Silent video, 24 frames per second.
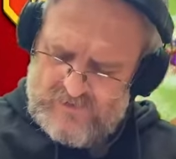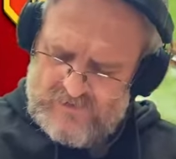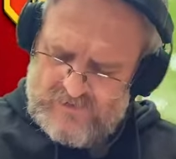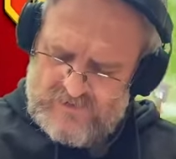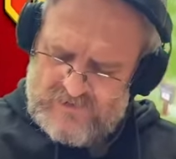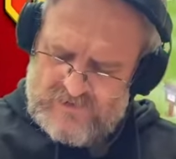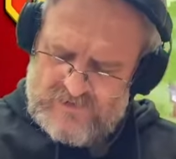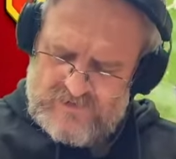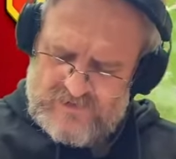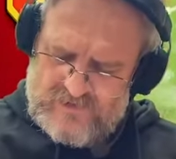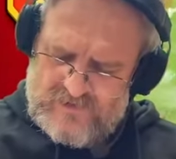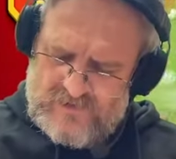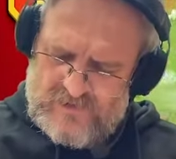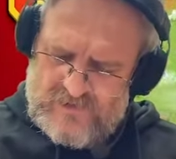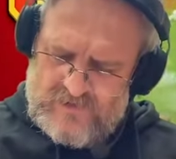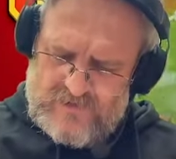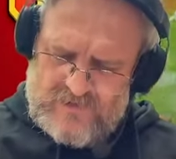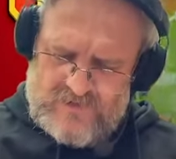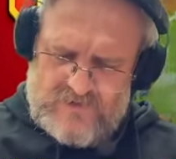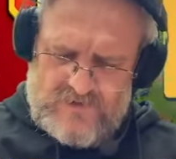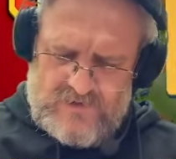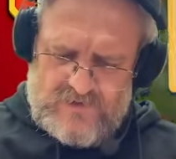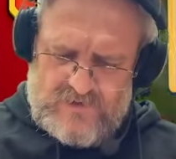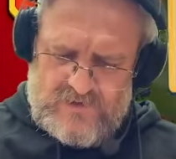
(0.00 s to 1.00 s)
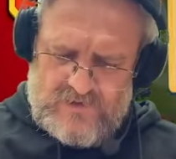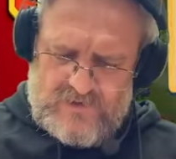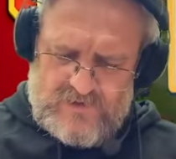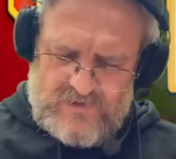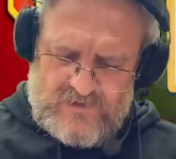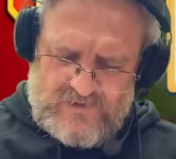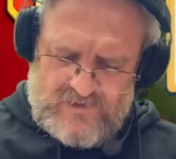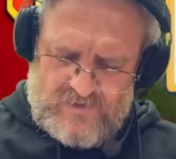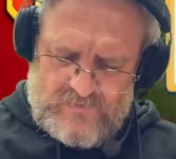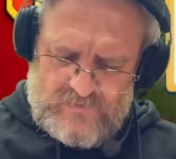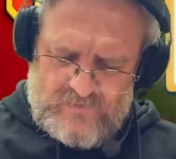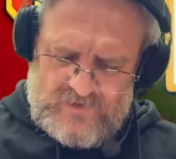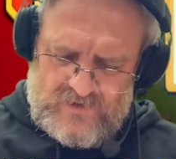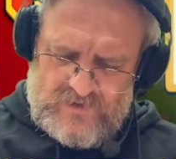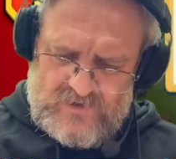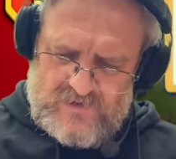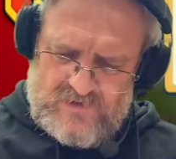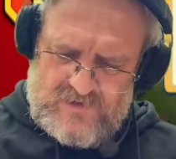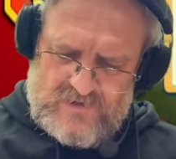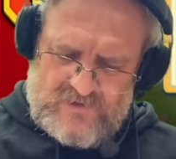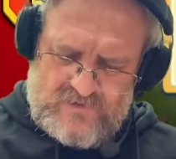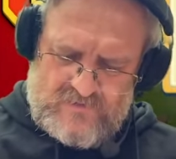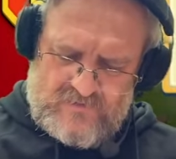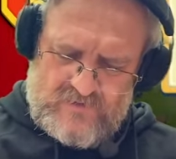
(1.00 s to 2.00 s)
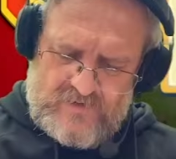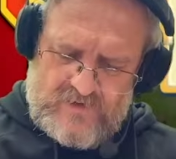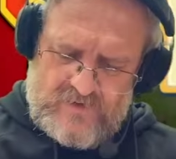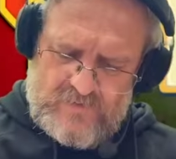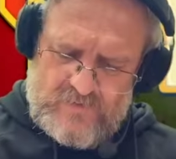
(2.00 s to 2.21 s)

That's another chest. That means 3